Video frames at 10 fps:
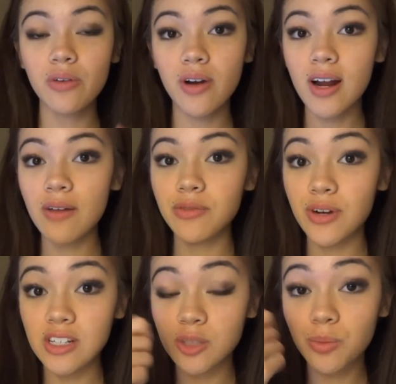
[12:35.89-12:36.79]
Right after
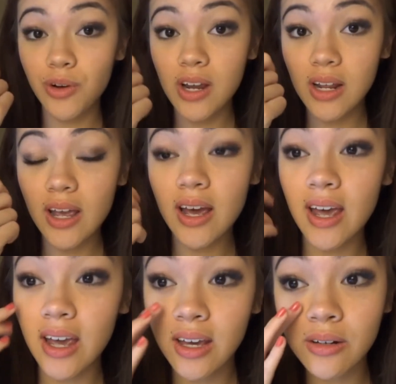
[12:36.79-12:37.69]
I sprayed it, I
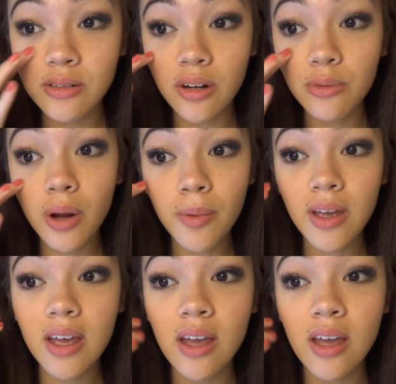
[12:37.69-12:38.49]
had started rubbing it,